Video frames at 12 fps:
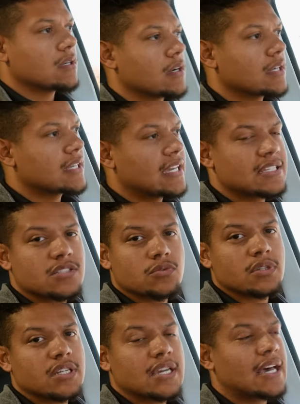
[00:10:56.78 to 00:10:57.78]
All right guys, to
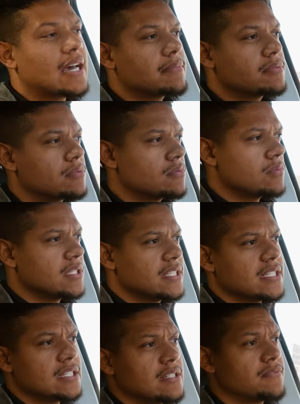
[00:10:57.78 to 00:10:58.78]
recap, we
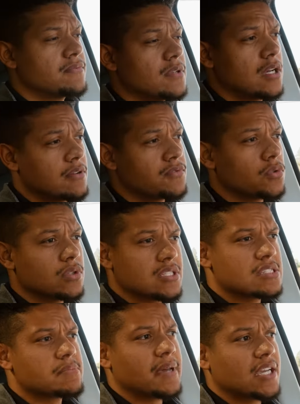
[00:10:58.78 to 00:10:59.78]
did a full
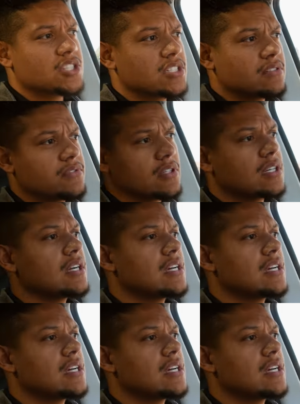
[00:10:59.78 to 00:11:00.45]
inspection for a